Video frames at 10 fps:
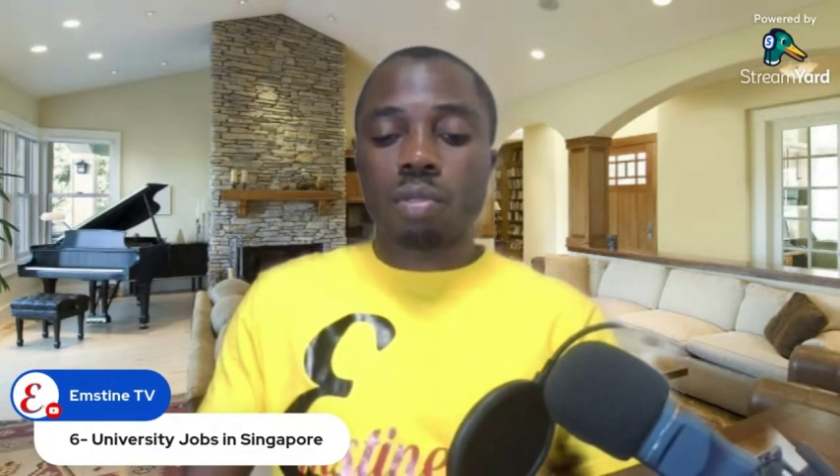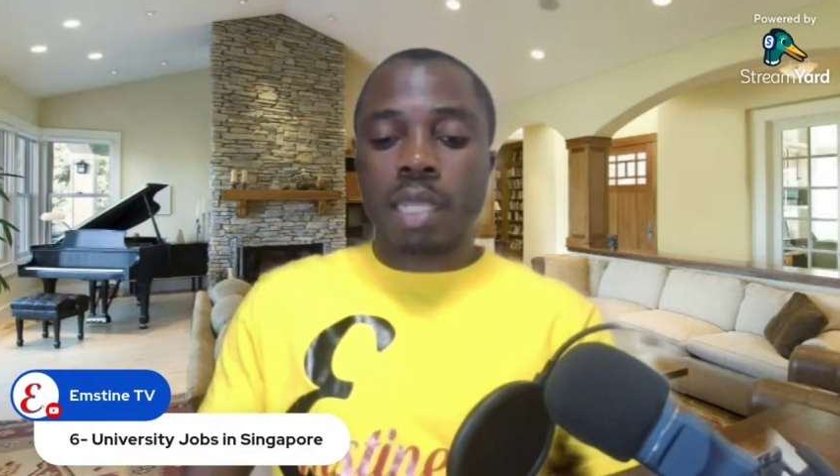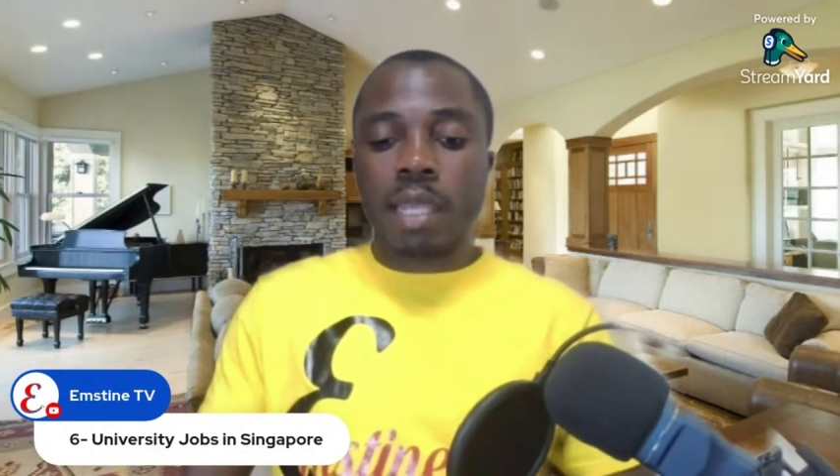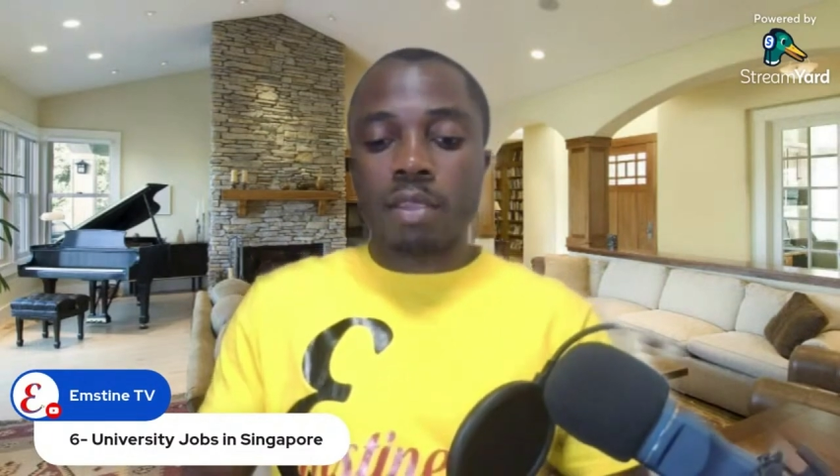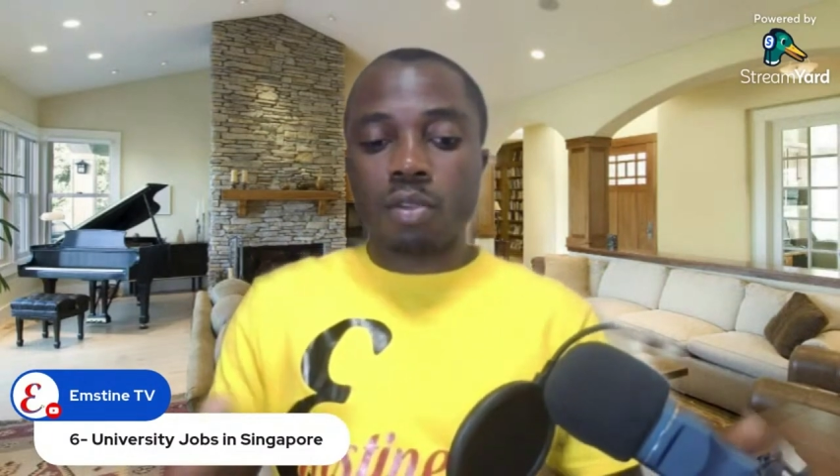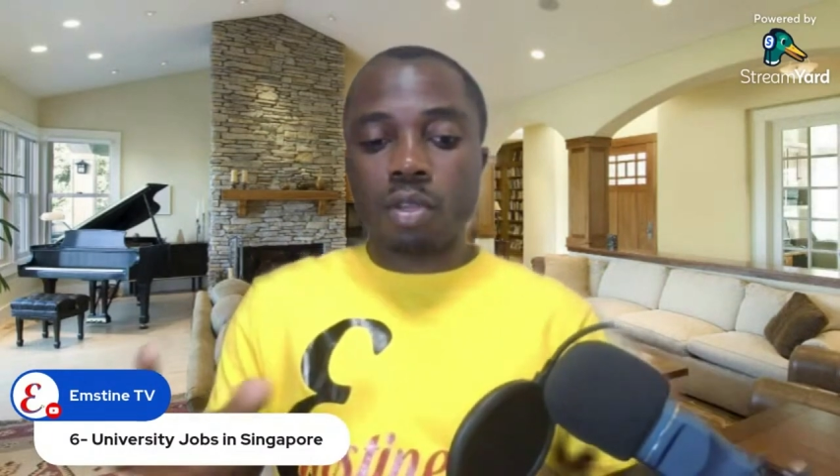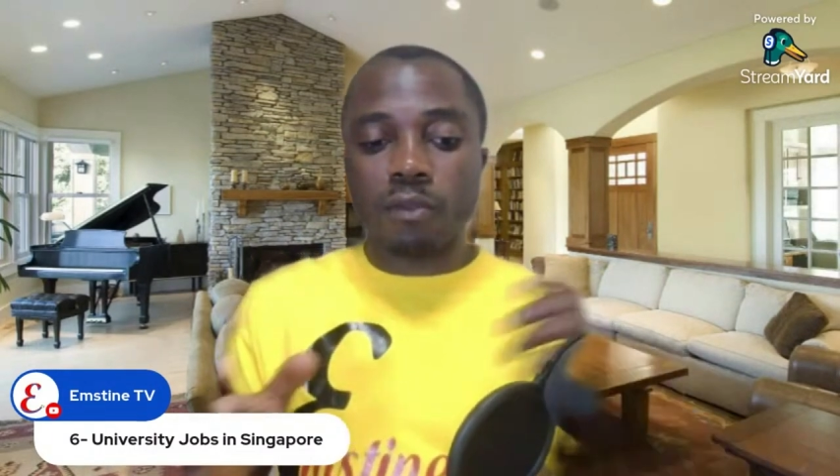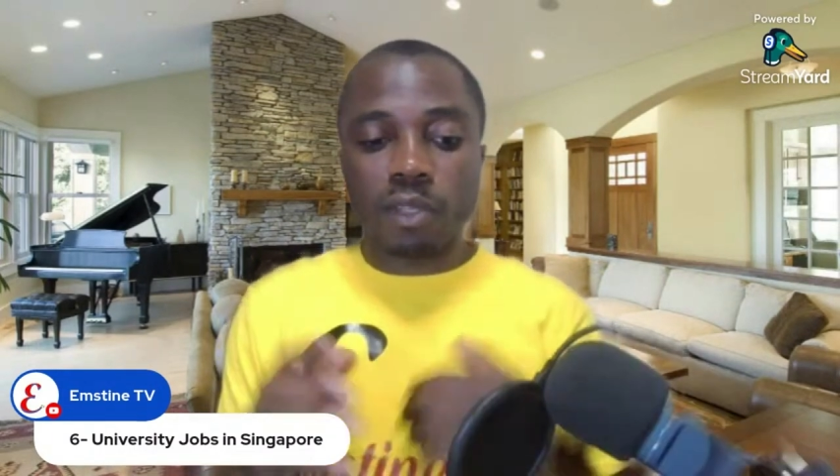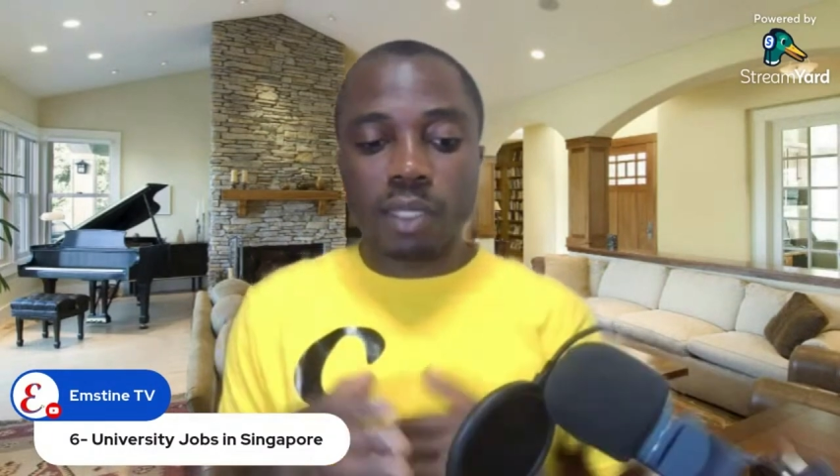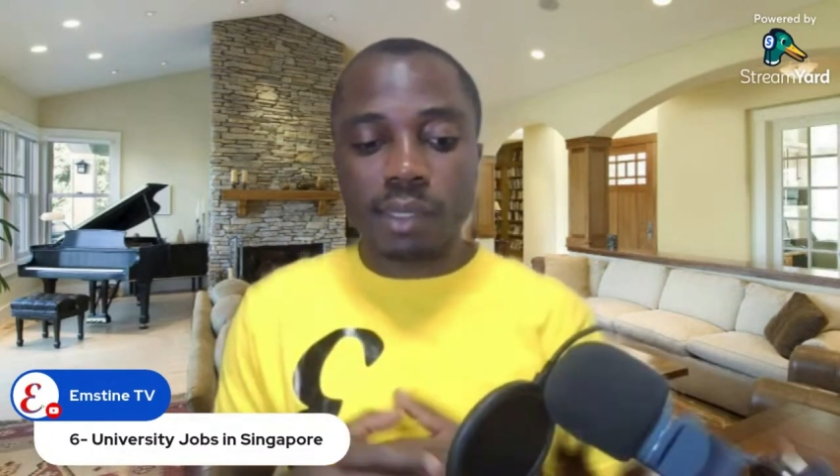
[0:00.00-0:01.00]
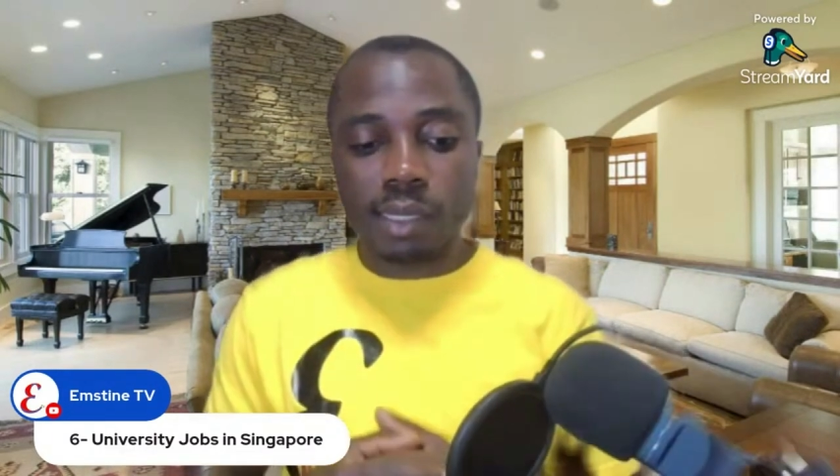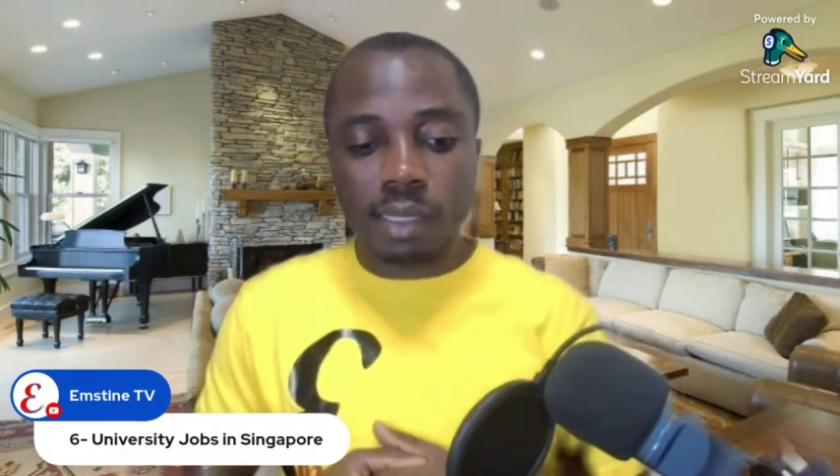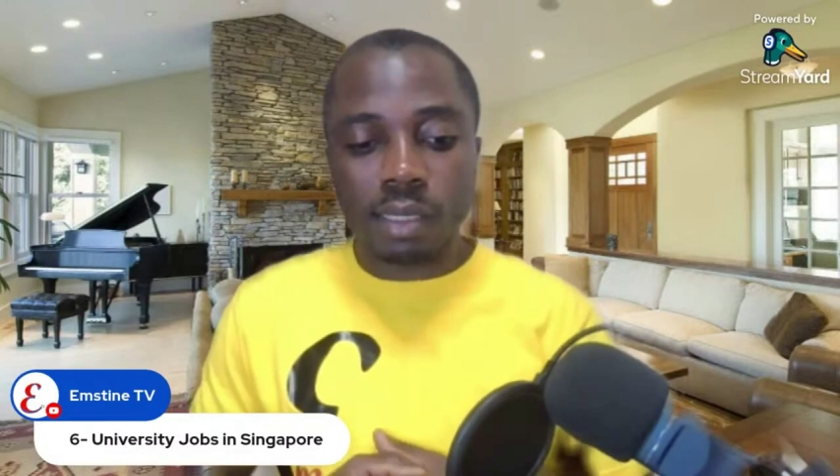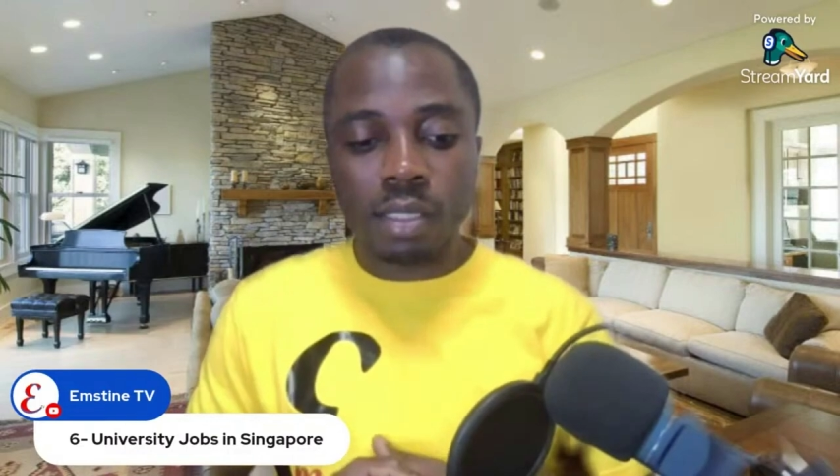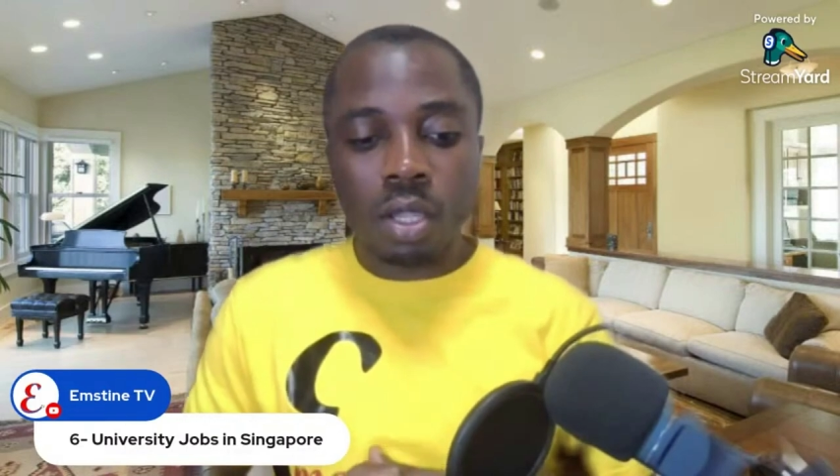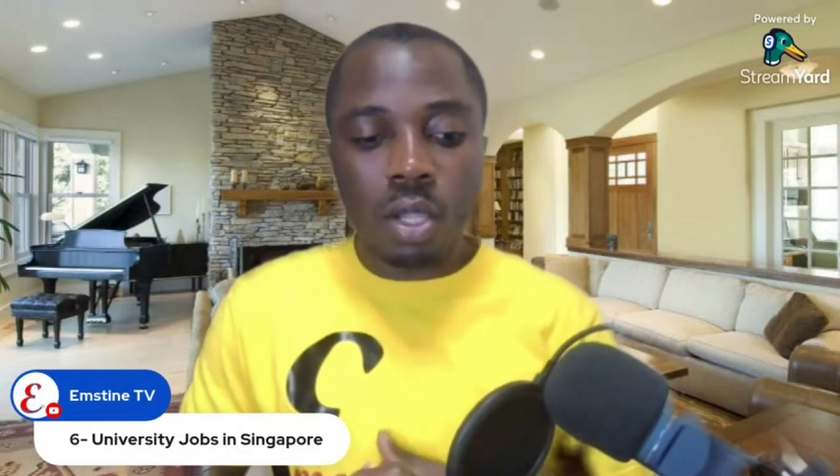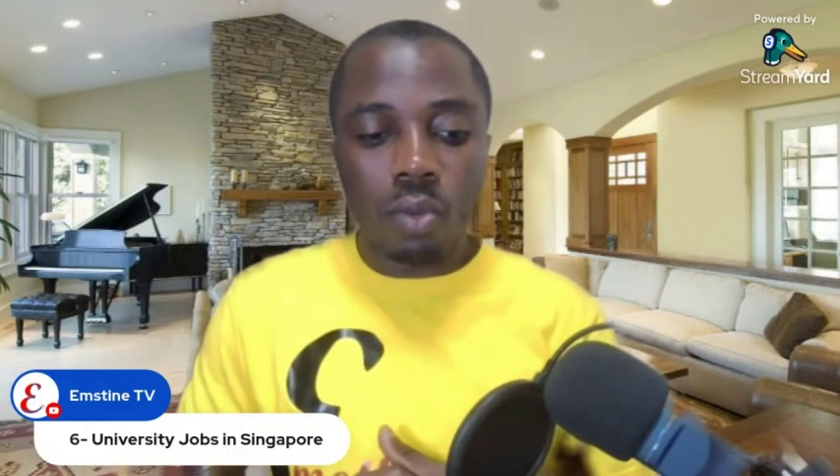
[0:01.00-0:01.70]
the universities